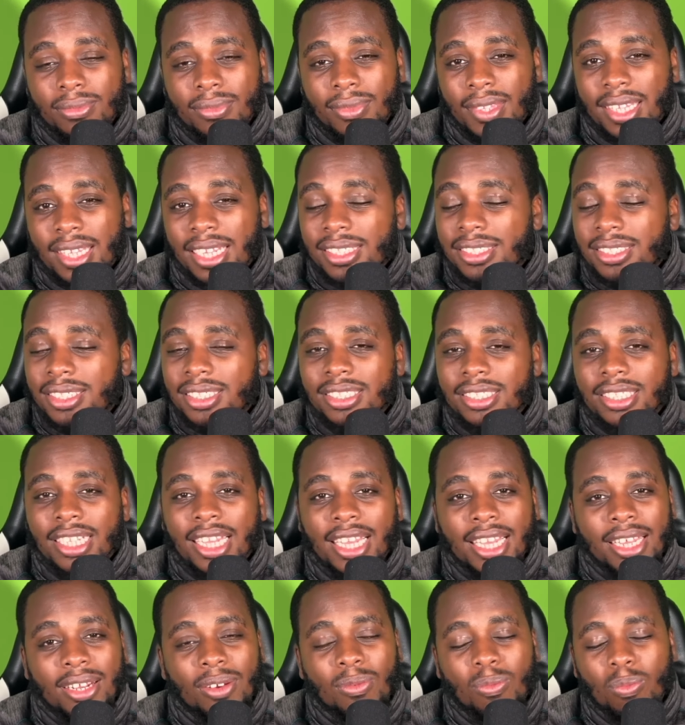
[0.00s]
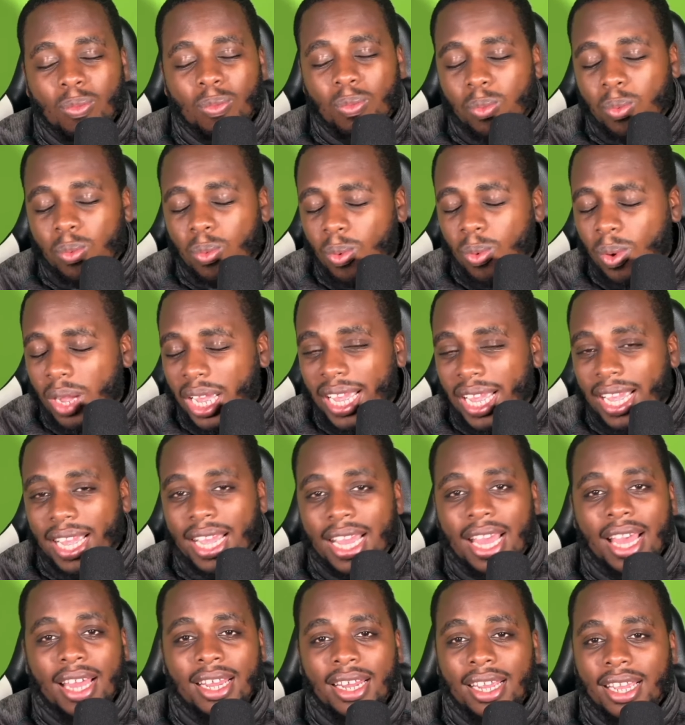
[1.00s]
This is getting way
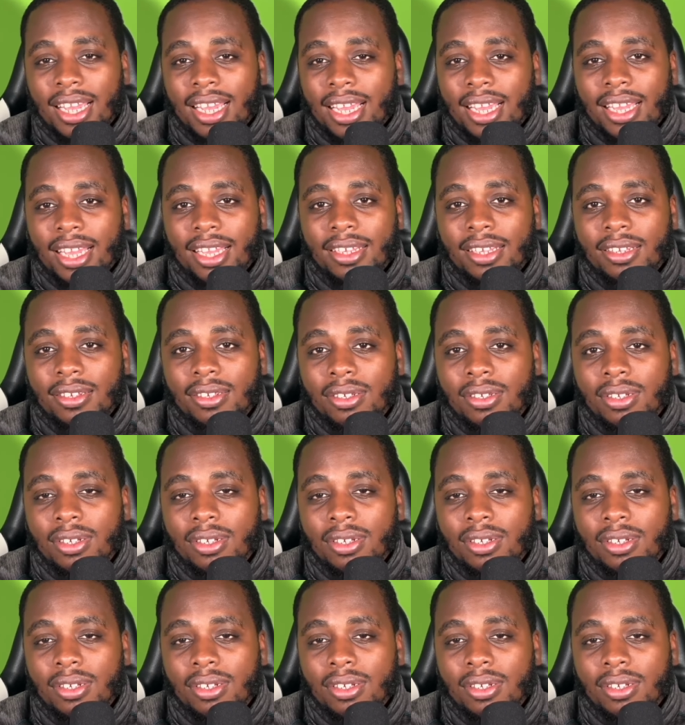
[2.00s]
out of hand.